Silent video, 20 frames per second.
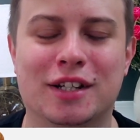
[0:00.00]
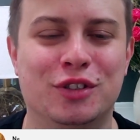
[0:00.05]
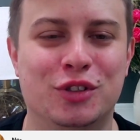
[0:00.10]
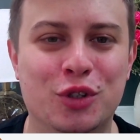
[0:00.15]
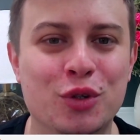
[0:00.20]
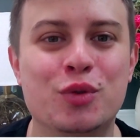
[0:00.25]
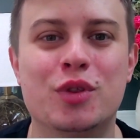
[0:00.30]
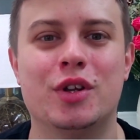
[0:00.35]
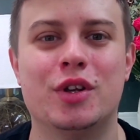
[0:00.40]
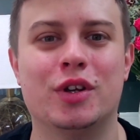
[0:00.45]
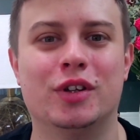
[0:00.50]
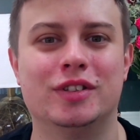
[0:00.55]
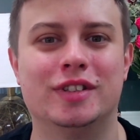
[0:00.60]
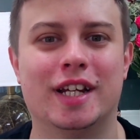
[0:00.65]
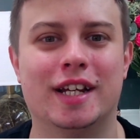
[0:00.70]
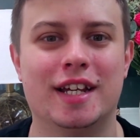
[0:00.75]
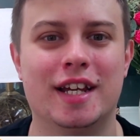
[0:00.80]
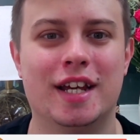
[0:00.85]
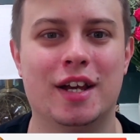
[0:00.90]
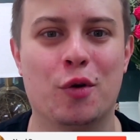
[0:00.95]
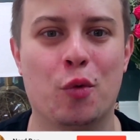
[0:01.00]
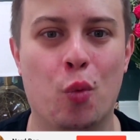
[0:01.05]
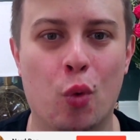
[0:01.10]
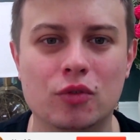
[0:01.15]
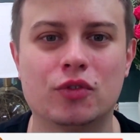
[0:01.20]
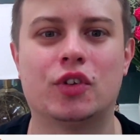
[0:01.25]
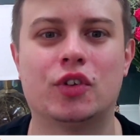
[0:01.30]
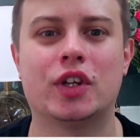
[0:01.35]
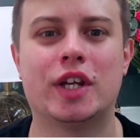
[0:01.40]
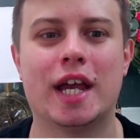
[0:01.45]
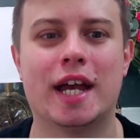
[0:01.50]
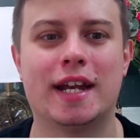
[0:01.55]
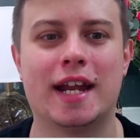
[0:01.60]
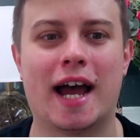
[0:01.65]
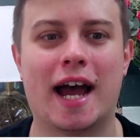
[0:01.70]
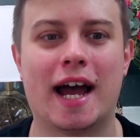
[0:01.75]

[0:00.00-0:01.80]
to the Nerd Den here once again,